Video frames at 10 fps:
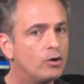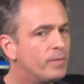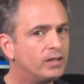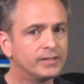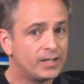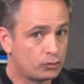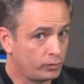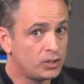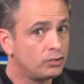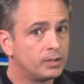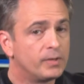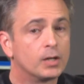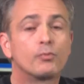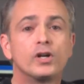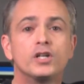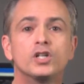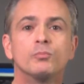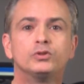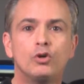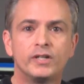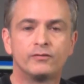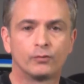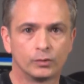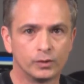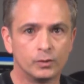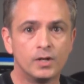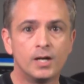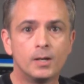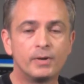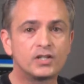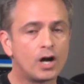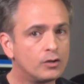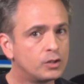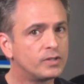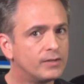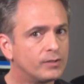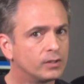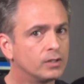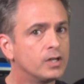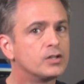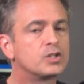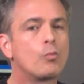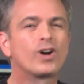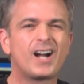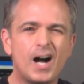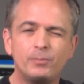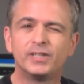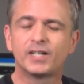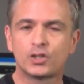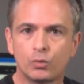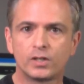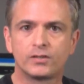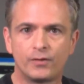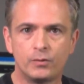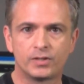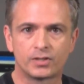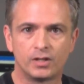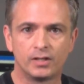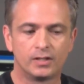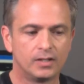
Imelda has traditionally been a pretty good employee for Lou, but he's also given her some more complex work to focus on.